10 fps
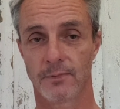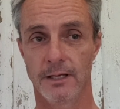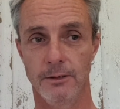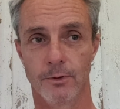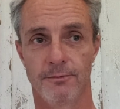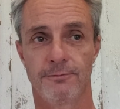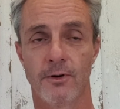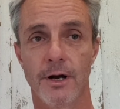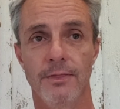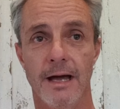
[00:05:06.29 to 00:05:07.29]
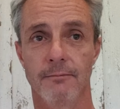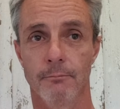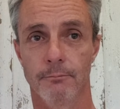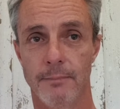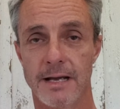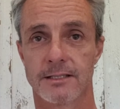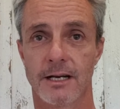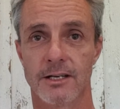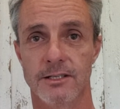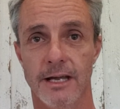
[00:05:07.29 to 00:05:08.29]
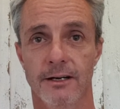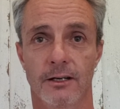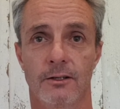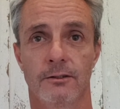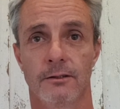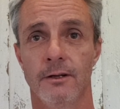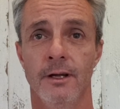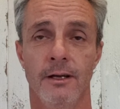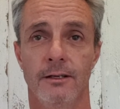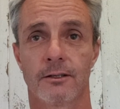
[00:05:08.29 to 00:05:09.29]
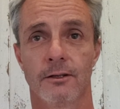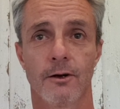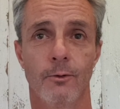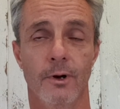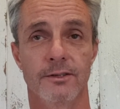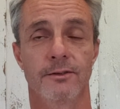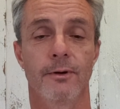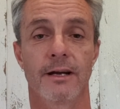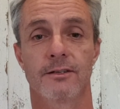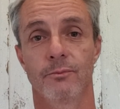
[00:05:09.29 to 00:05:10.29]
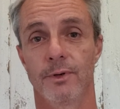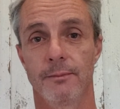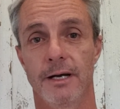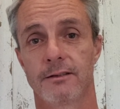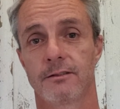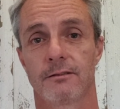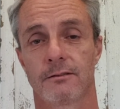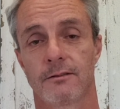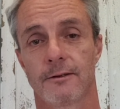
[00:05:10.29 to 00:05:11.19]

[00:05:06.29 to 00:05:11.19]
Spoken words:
And you want to find that and massage that in a clockwise direction pretty much.